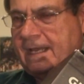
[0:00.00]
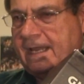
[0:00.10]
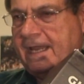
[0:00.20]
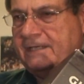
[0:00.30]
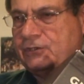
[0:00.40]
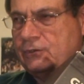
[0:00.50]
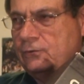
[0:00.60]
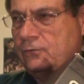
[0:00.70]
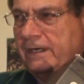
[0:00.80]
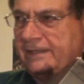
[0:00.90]

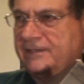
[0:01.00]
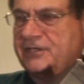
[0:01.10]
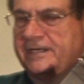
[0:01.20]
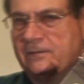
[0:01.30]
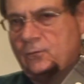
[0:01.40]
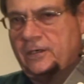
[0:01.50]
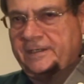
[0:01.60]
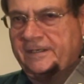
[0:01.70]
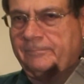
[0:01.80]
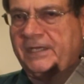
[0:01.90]
A2 and the second one
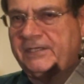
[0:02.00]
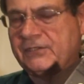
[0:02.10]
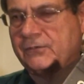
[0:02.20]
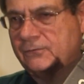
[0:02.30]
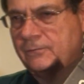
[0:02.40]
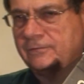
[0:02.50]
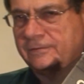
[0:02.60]
in B2,